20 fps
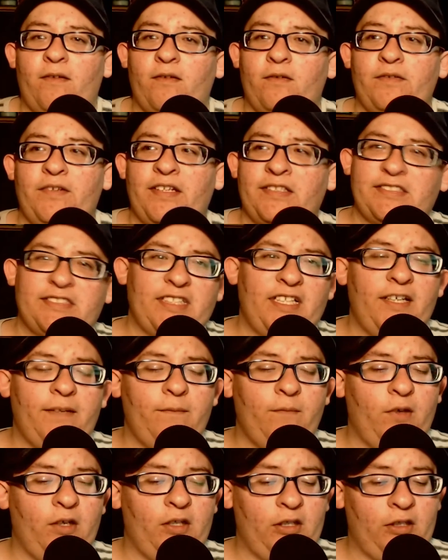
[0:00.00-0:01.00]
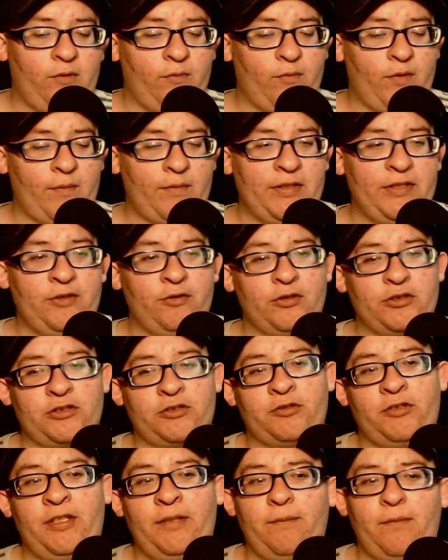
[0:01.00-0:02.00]
next time uh, when we do a
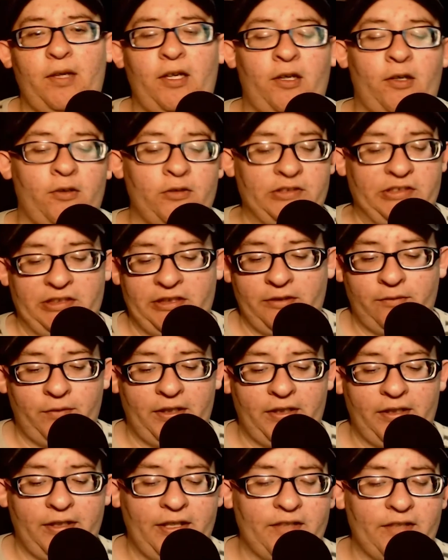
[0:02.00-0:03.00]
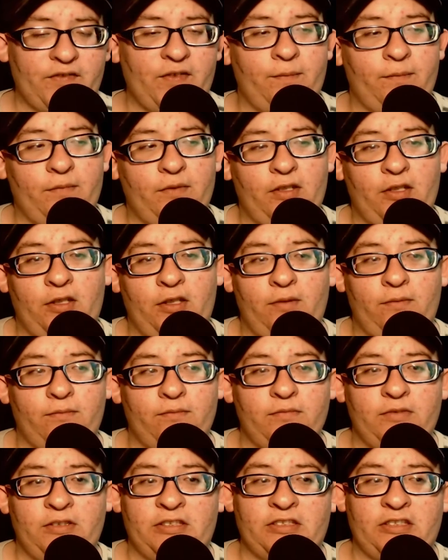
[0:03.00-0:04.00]
stream, I'll see if we can get some
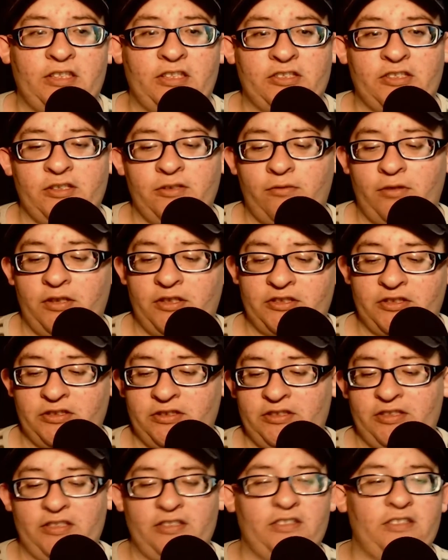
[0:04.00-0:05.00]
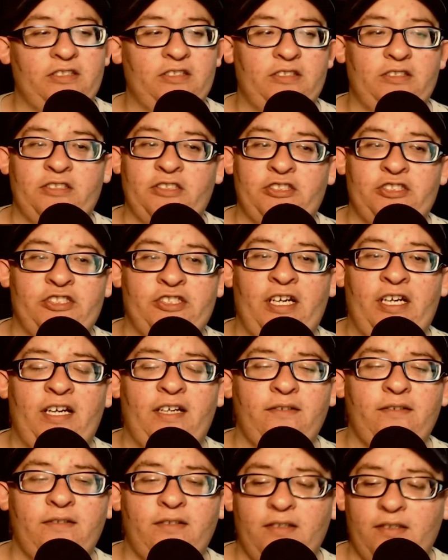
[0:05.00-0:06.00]
um, discussion questions in the in the
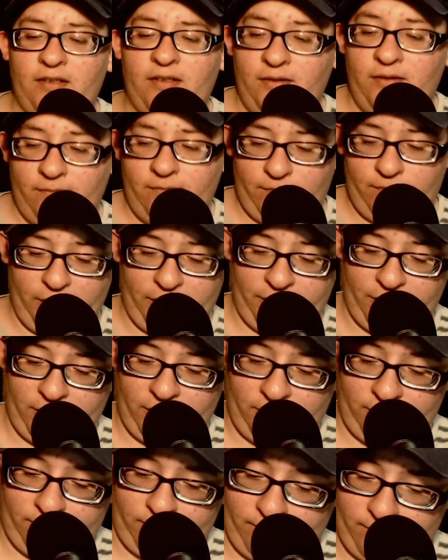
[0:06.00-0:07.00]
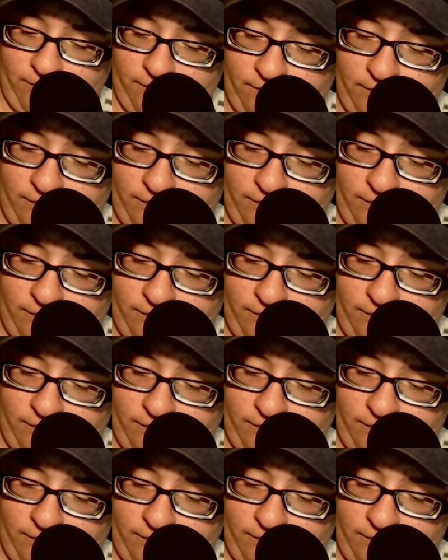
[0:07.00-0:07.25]
chat. But um,